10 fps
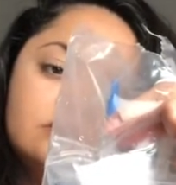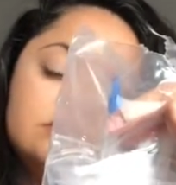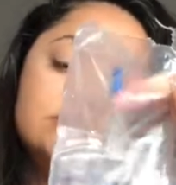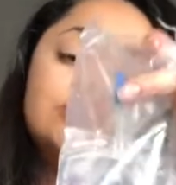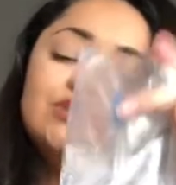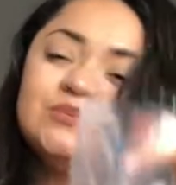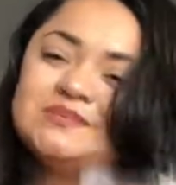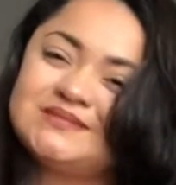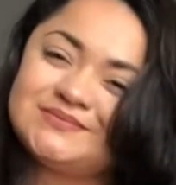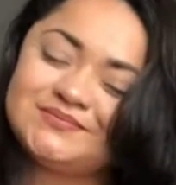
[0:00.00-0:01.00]
Still
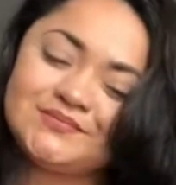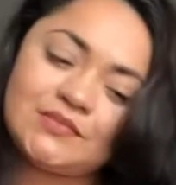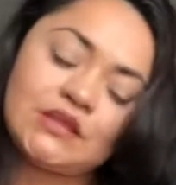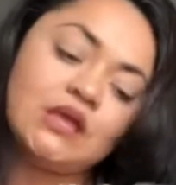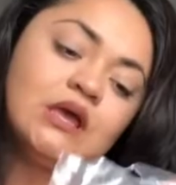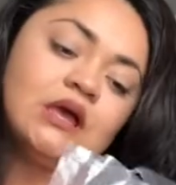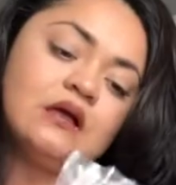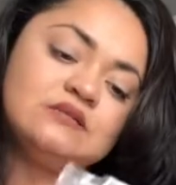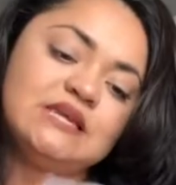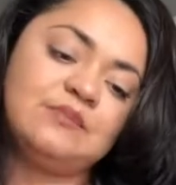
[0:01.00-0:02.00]
drips.
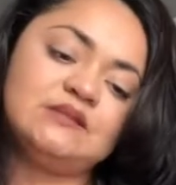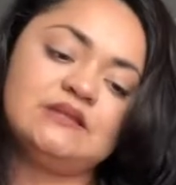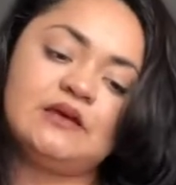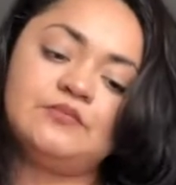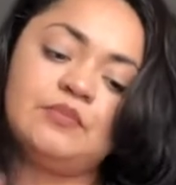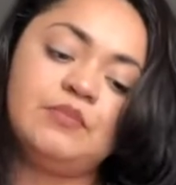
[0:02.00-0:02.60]
I'll tape it down.